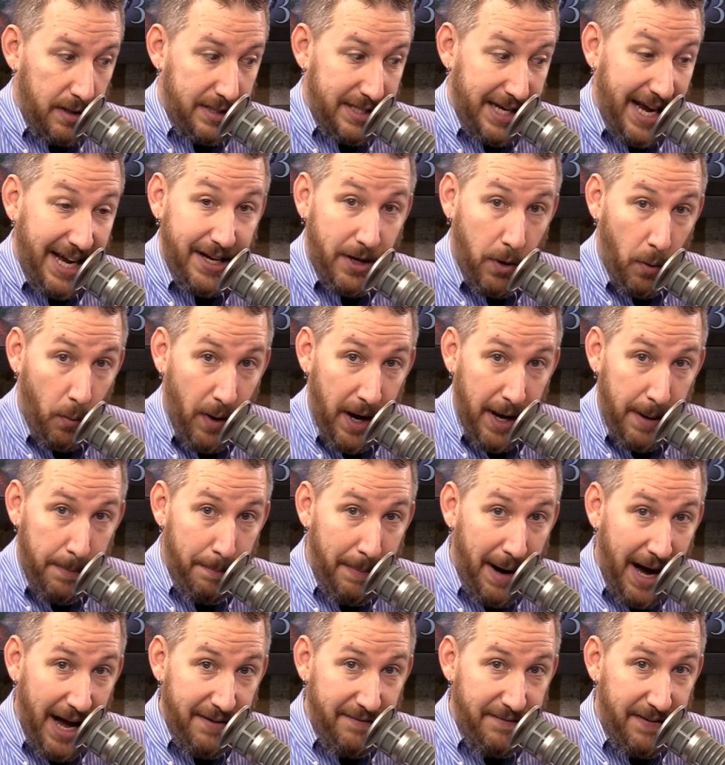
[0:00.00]
take away
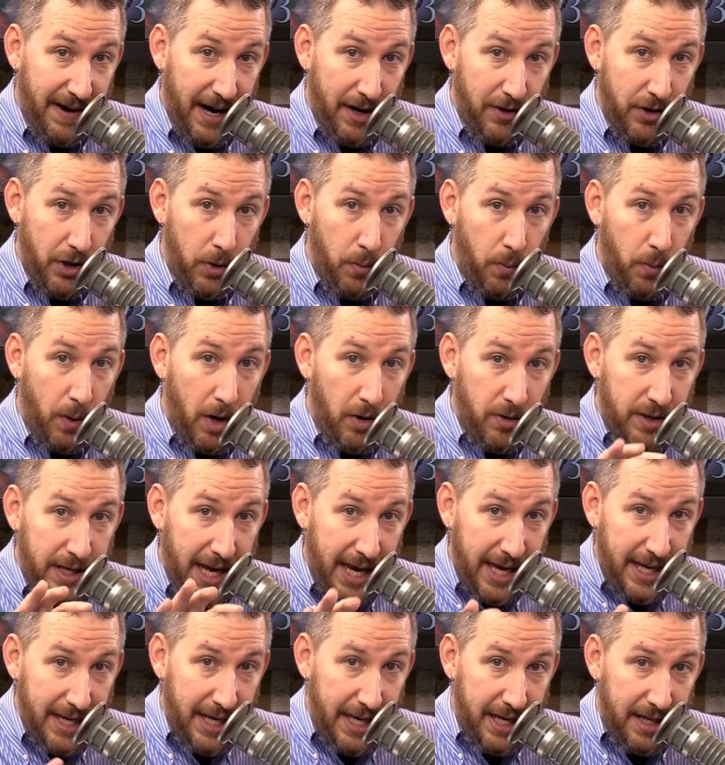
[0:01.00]
my value while
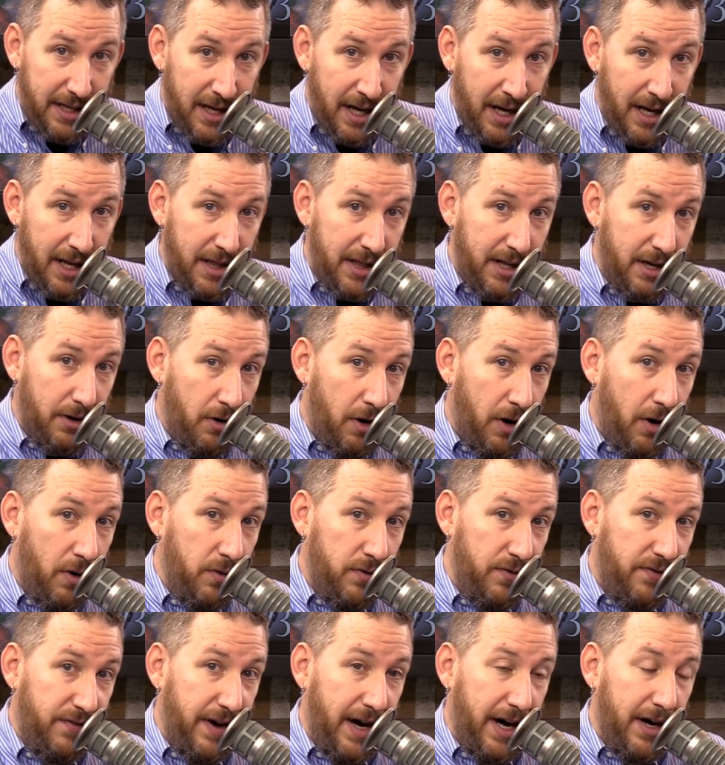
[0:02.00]
gaining their
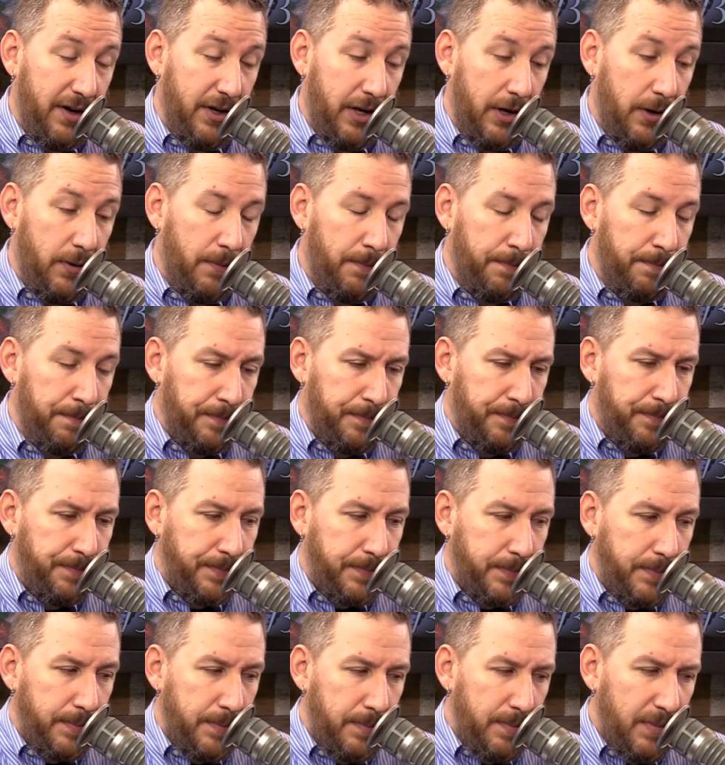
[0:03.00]
own value.
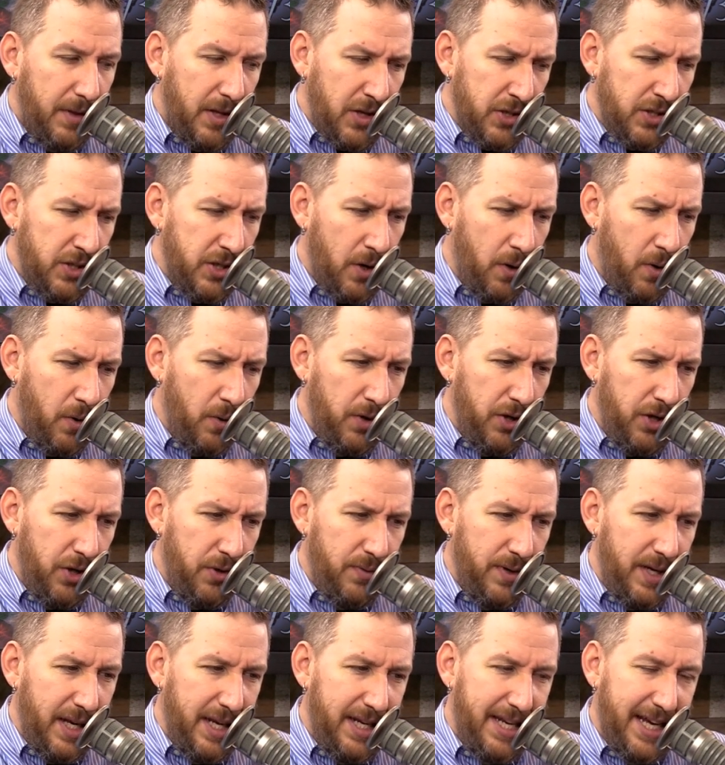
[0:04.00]
So you
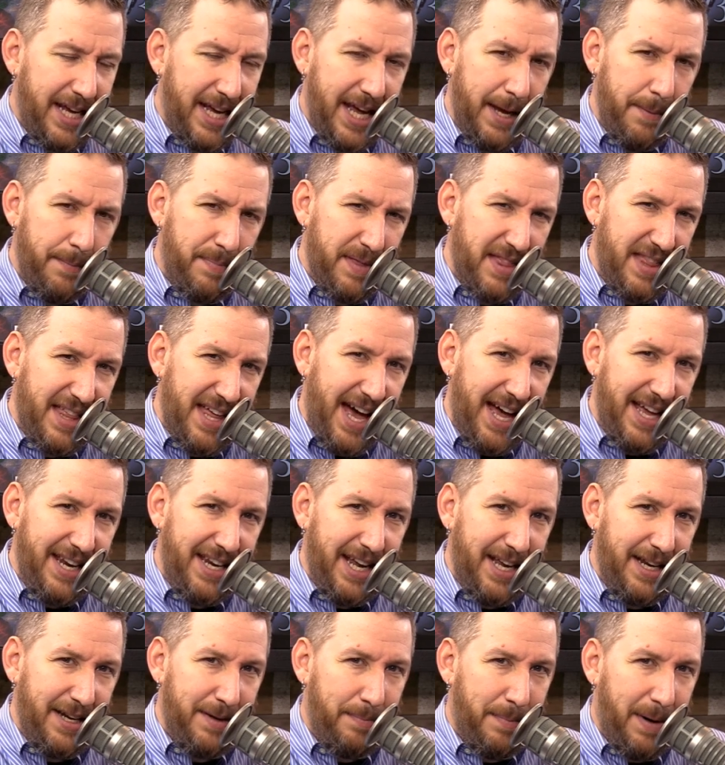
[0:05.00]
need to keep that
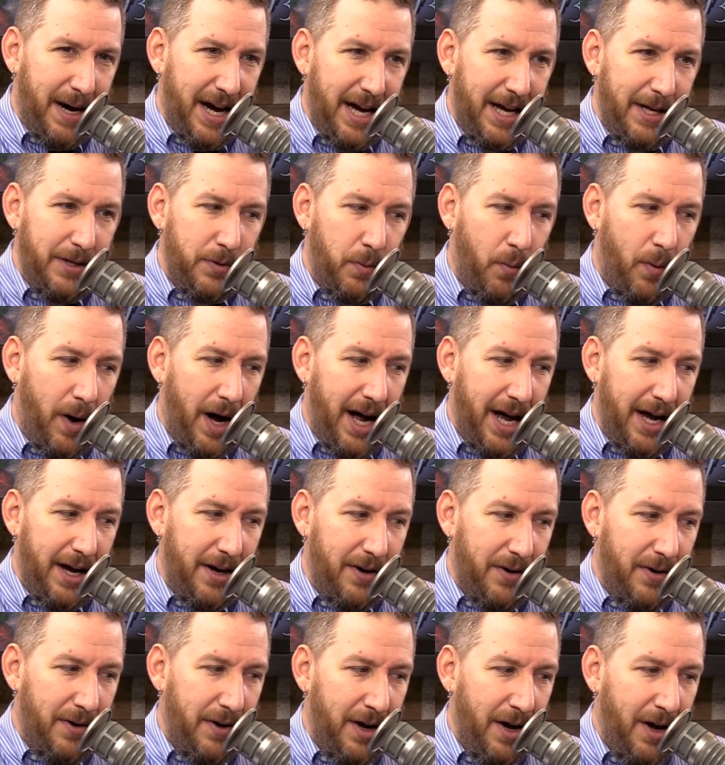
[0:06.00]
in mind
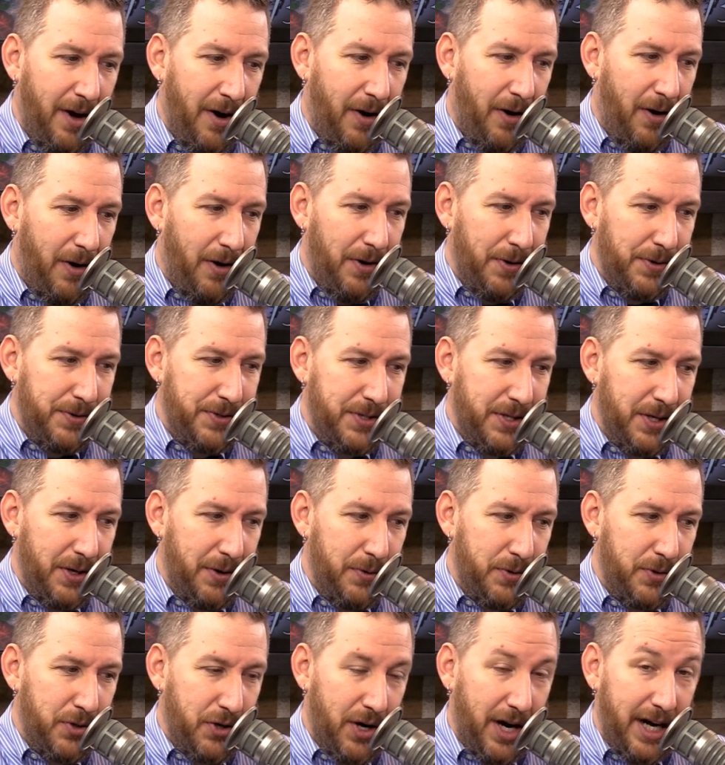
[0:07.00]
while
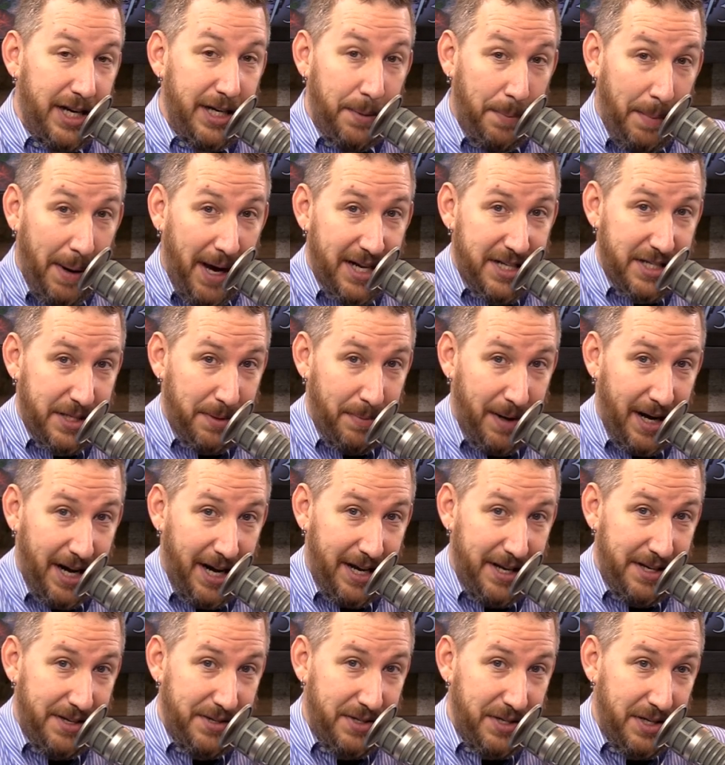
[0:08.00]
also trying to
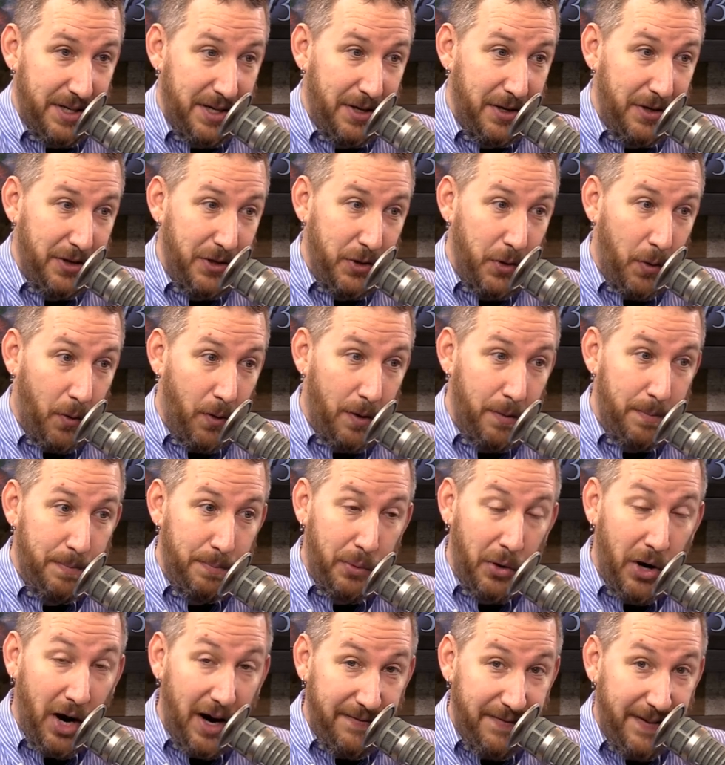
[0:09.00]
maximize your
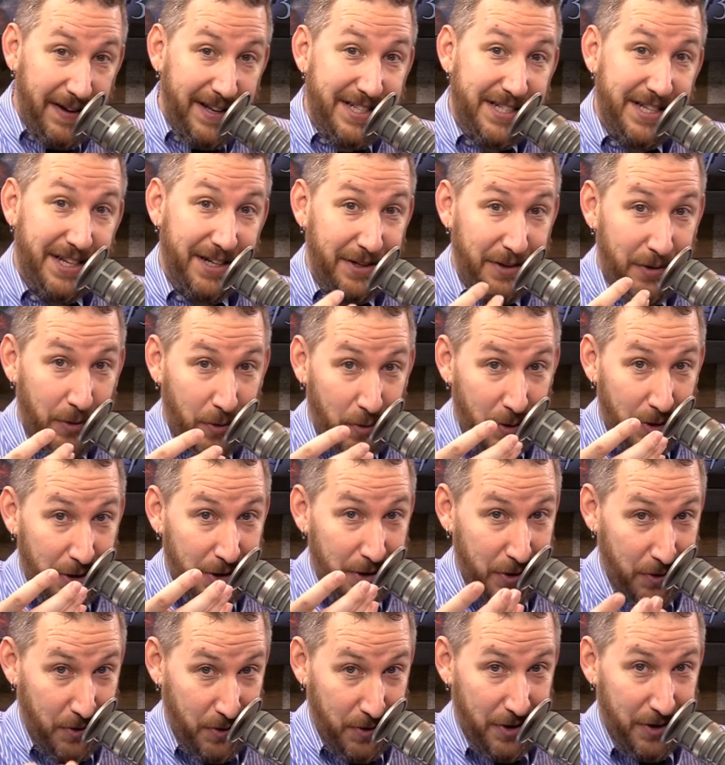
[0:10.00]
profit or
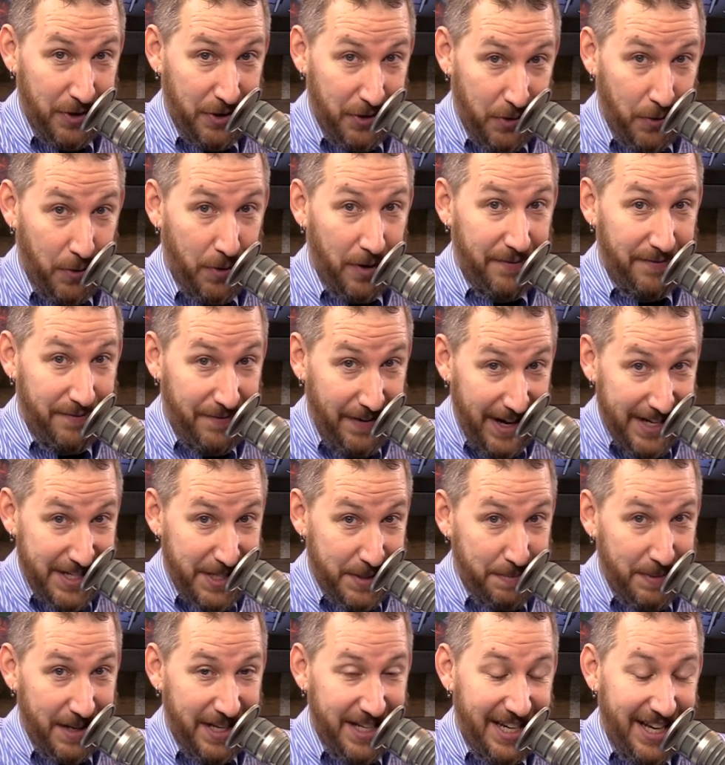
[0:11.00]
your, your
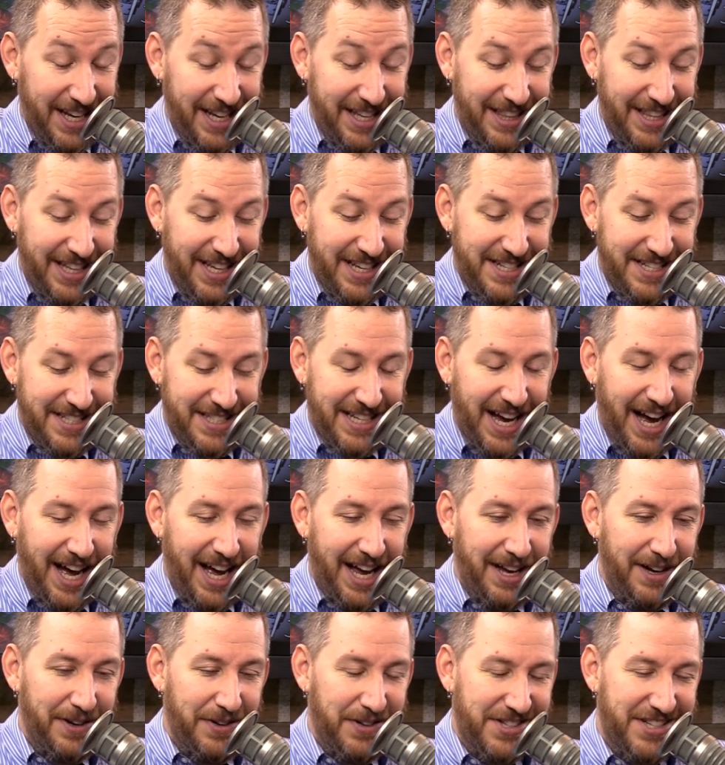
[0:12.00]
investment in these
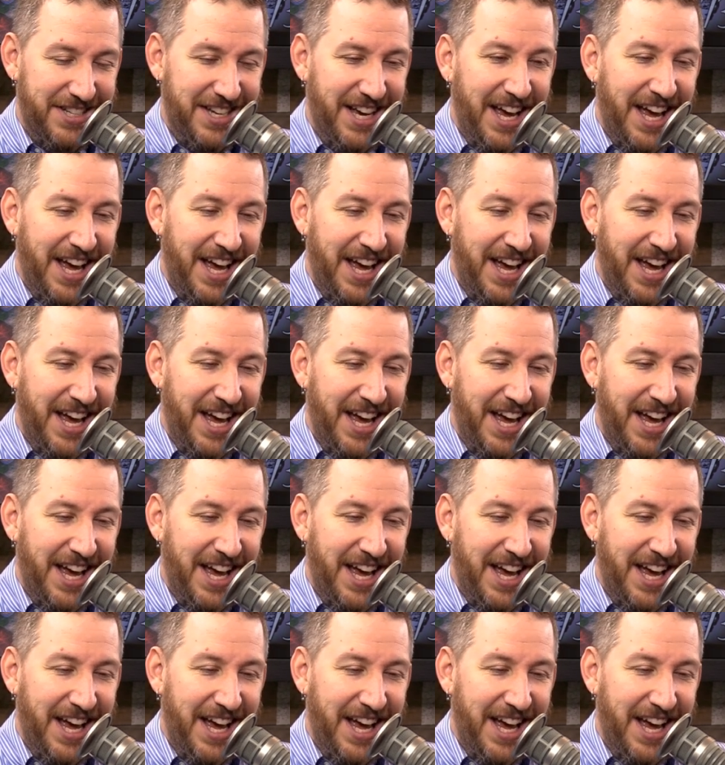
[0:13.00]
tiles.